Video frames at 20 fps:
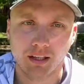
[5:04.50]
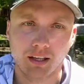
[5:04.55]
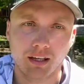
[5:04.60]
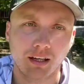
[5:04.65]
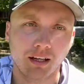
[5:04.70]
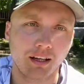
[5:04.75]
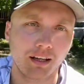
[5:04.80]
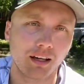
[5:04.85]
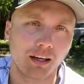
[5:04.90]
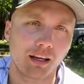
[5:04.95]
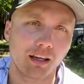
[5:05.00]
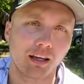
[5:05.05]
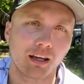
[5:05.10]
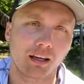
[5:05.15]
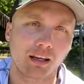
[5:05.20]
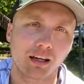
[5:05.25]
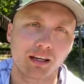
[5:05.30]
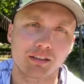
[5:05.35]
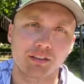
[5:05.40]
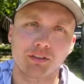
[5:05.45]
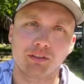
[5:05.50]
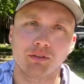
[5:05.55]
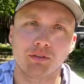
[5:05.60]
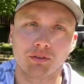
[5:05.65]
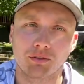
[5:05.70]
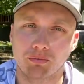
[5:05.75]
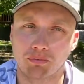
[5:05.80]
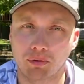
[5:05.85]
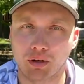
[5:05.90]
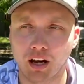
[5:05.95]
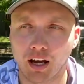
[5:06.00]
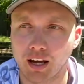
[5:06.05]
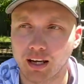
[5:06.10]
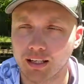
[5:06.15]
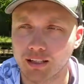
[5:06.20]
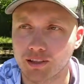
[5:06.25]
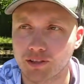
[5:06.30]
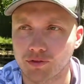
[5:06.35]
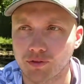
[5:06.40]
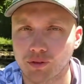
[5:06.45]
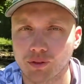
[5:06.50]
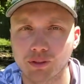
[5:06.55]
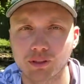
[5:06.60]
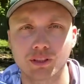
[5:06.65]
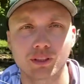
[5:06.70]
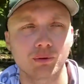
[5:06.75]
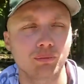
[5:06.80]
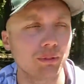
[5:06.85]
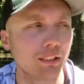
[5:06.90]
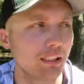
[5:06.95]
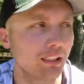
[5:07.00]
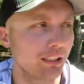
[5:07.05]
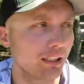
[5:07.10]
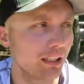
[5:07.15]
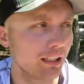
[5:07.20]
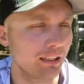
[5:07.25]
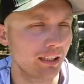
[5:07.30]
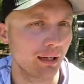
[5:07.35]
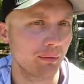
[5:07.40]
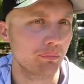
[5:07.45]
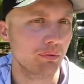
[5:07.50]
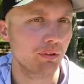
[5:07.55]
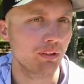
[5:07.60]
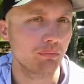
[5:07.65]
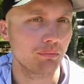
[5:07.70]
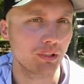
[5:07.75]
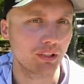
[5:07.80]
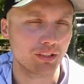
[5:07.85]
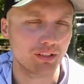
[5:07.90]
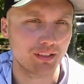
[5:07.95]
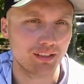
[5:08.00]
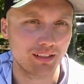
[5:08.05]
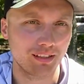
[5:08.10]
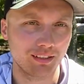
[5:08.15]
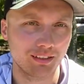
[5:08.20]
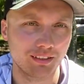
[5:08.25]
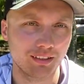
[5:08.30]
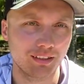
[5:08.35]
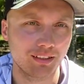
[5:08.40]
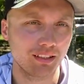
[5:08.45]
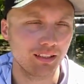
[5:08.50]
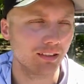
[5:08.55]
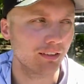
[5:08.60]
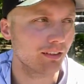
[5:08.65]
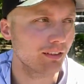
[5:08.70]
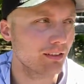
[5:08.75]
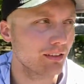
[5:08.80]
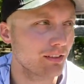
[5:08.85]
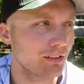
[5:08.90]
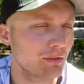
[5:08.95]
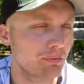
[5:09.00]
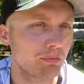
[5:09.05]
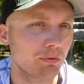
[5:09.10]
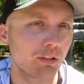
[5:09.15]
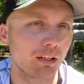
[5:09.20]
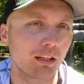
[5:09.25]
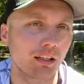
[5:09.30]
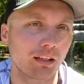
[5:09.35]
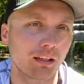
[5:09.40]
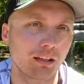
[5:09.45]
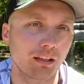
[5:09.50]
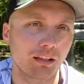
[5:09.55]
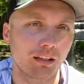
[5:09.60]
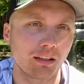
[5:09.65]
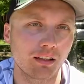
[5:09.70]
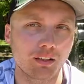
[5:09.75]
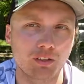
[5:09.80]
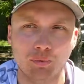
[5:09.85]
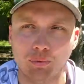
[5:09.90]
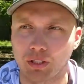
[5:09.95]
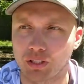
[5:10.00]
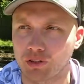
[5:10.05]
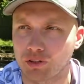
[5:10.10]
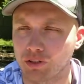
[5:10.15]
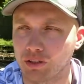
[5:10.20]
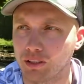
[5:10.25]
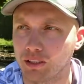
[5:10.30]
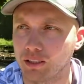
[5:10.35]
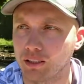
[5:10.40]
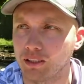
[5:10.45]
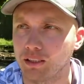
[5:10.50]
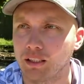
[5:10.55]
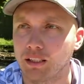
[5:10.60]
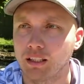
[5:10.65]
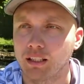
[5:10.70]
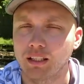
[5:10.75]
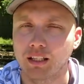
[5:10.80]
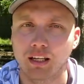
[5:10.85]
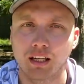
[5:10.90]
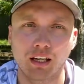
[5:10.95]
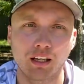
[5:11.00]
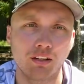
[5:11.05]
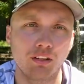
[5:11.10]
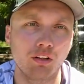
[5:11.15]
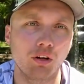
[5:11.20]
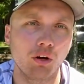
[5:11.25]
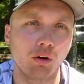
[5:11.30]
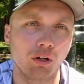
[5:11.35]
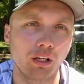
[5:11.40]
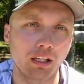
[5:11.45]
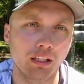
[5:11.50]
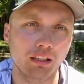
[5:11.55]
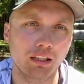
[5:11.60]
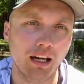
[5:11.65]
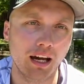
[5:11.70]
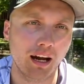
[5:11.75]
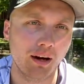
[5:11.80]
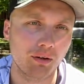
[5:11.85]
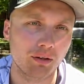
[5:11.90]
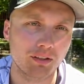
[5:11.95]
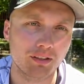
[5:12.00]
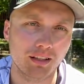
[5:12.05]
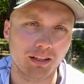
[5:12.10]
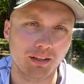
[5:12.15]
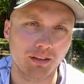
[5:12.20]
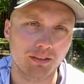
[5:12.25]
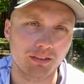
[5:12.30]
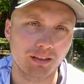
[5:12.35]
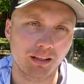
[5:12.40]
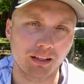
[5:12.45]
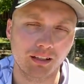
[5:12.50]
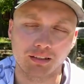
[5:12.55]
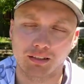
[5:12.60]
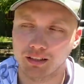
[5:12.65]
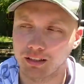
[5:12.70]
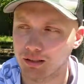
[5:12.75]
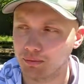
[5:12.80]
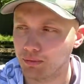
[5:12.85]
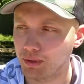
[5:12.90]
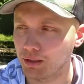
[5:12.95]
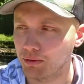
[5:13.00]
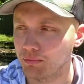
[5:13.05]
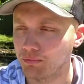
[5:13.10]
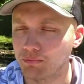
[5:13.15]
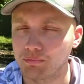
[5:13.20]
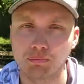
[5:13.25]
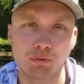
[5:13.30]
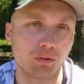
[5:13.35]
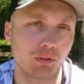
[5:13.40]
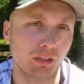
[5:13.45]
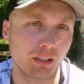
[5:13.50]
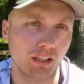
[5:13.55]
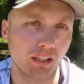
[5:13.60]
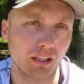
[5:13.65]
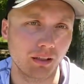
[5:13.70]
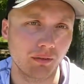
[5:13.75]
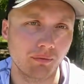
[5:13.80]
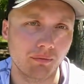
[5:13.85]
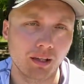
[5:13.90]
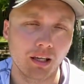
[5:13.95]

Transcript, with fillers: Uh, I, I, got to use Brian's for a little bit, and that pretty much sealed the deal this spring, uh, especially uh, knowing the hours that I was likely going to be putting in.